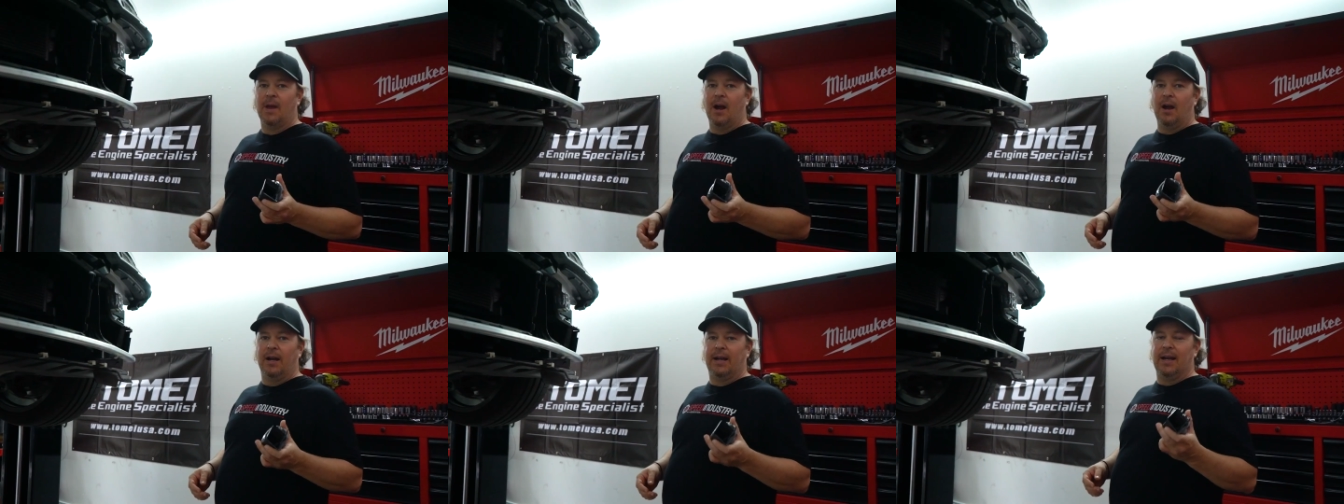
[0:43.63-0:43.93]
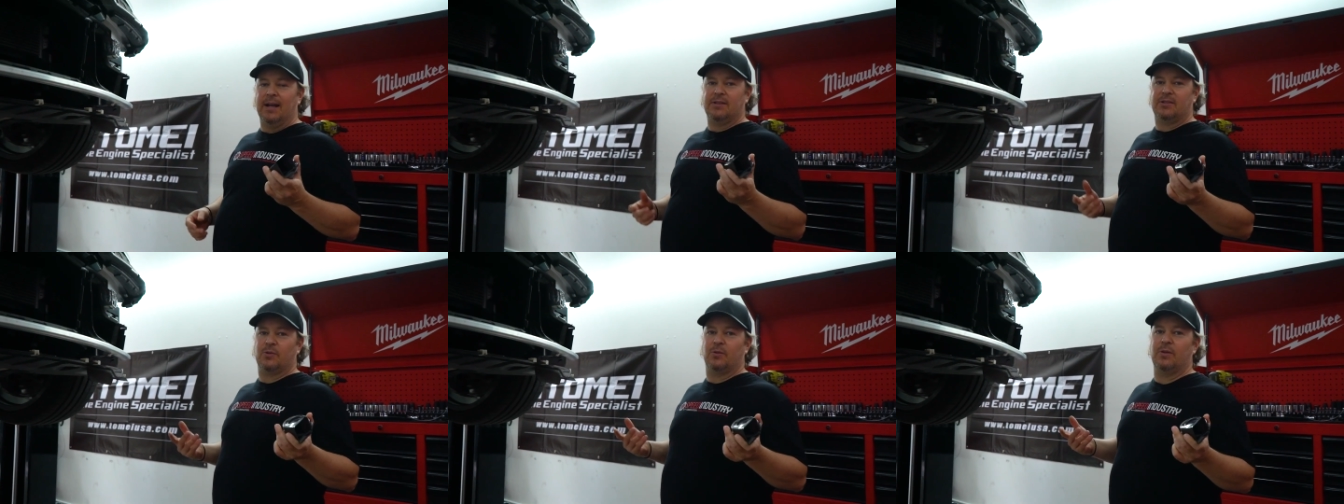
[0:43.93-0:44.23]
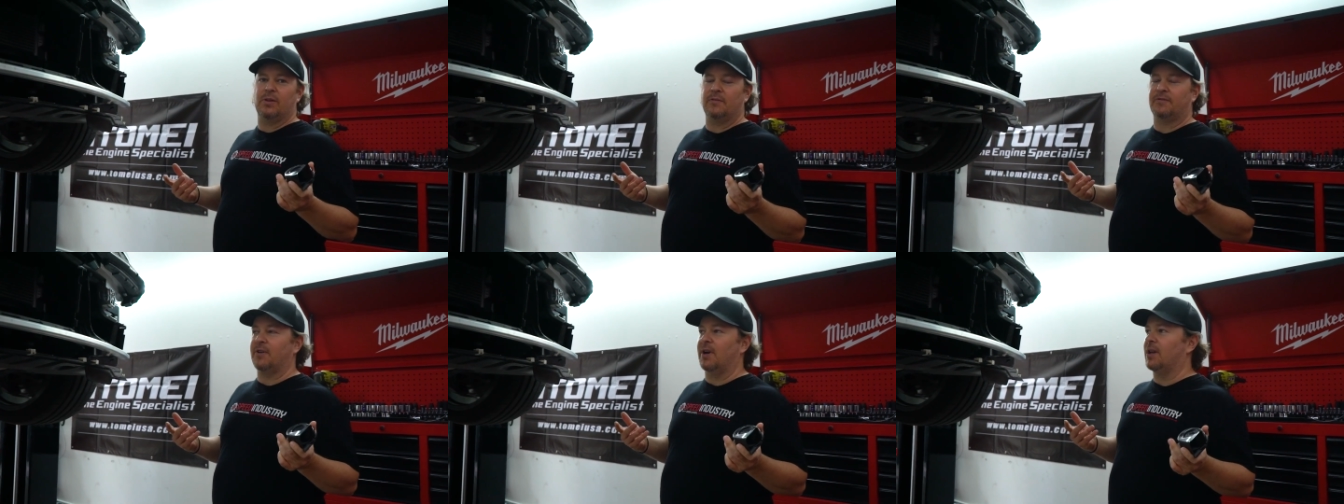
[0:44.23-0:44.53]
All right guys, so we're
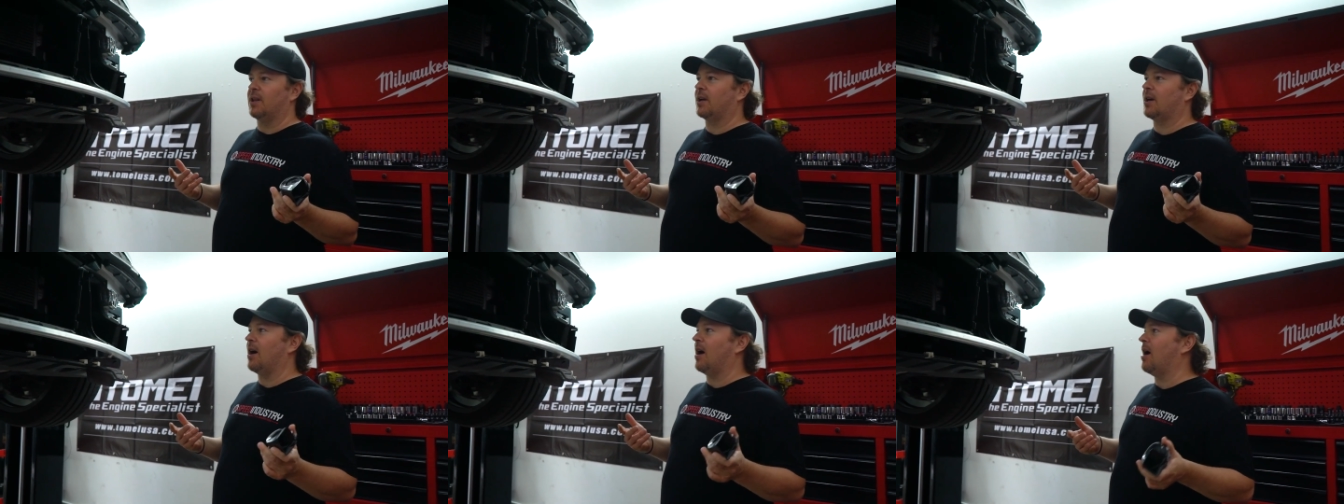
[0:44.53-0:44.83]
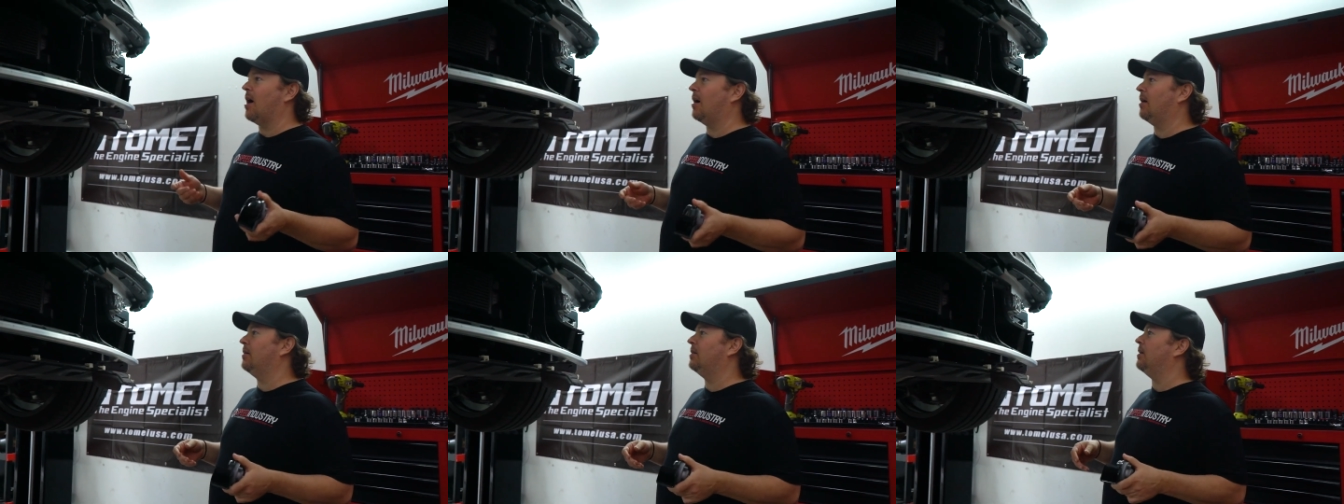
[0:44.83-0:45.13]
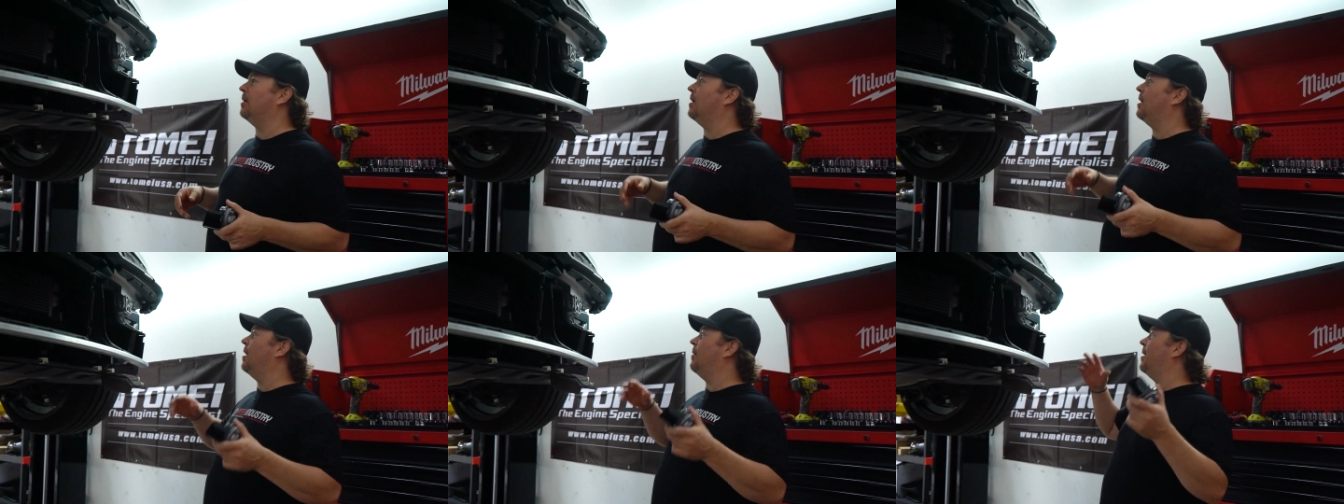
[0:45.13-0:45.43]
in the front of the car.
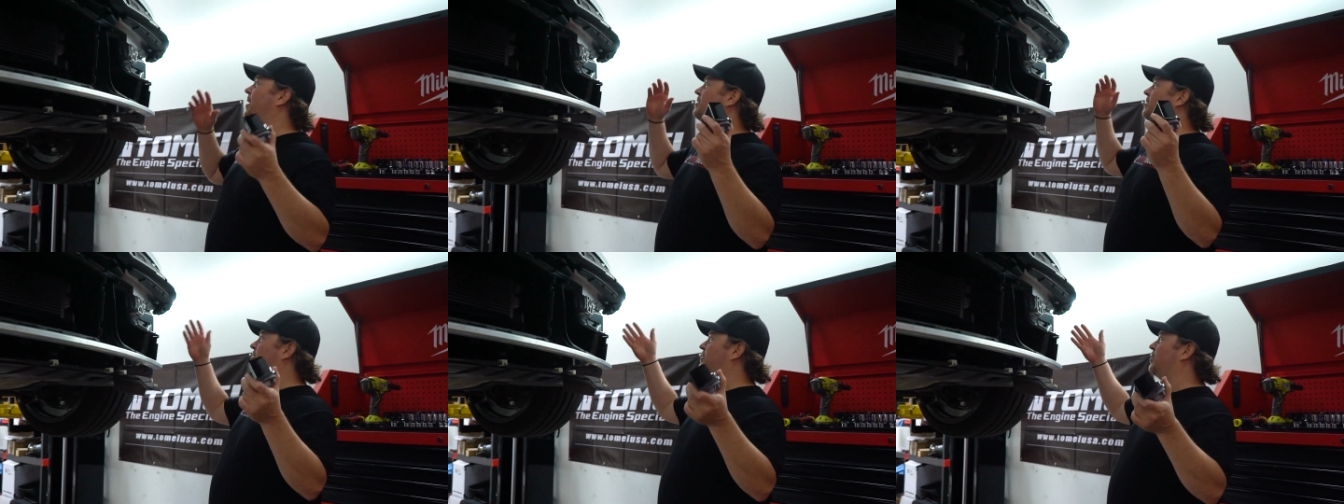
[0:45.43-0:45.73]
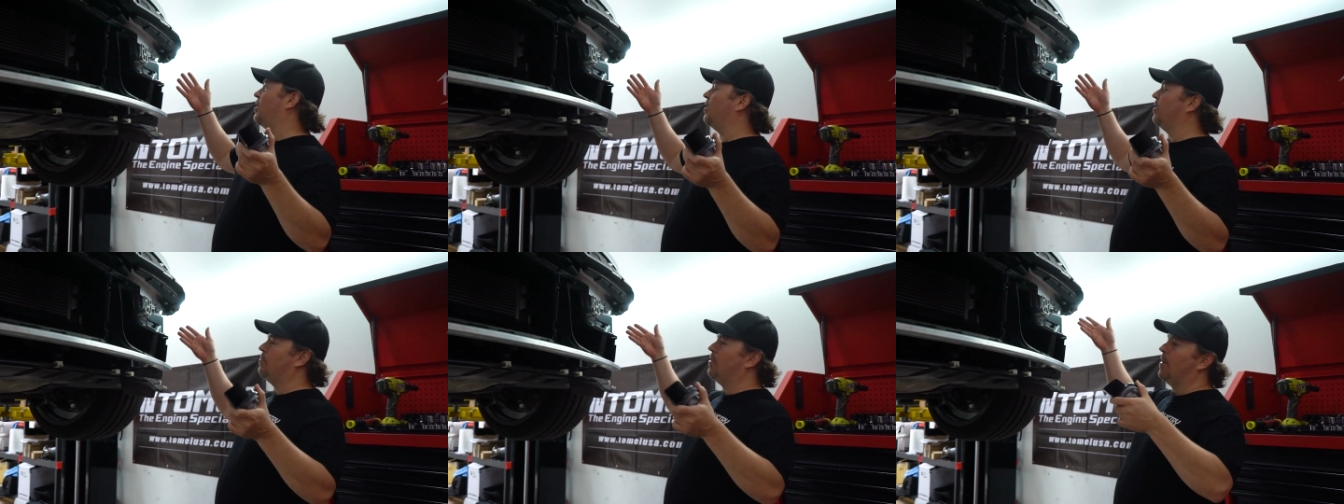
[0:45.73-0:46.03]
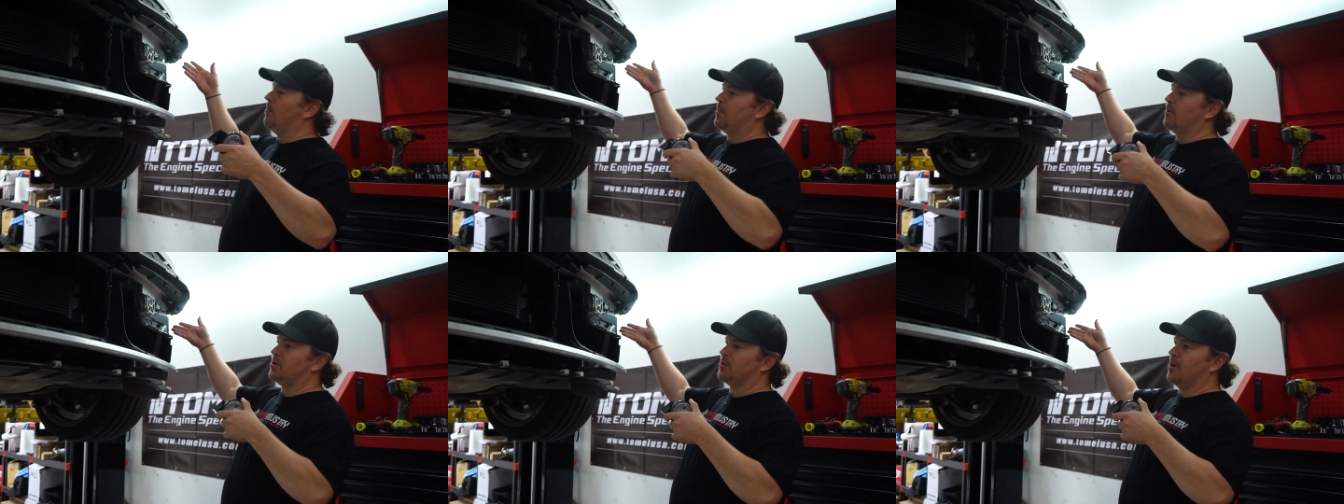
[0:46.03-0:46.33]
As you saw, the
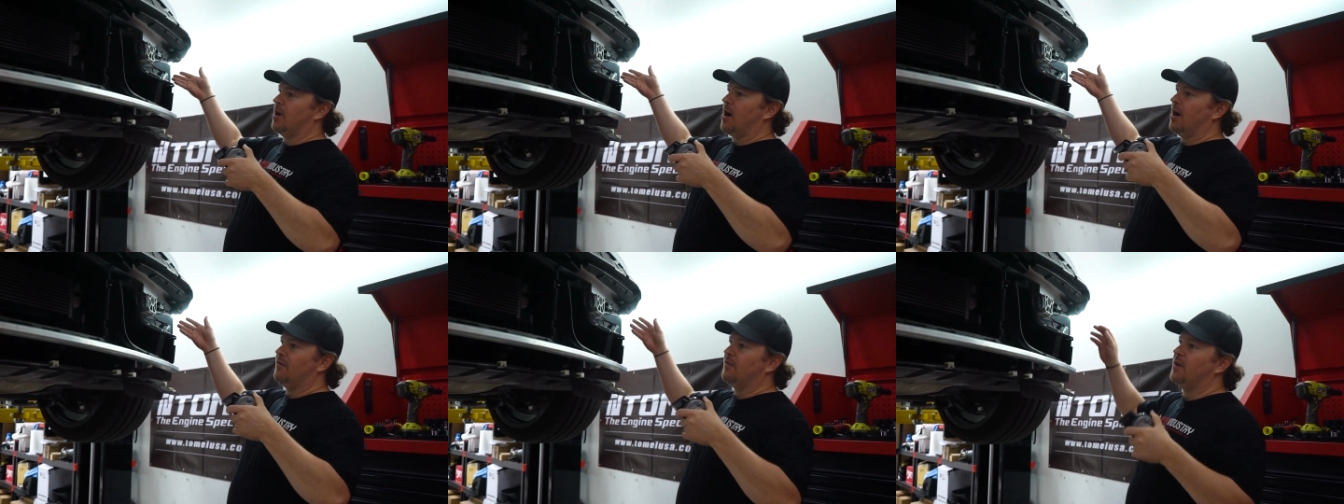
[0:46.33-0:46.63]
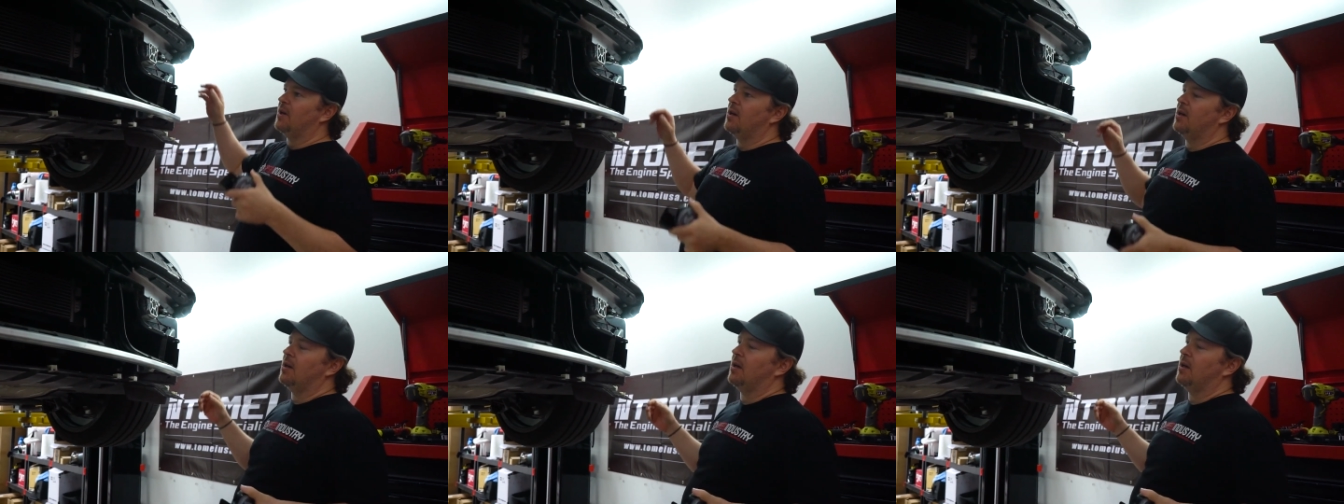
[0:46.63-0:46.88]
bumper's off.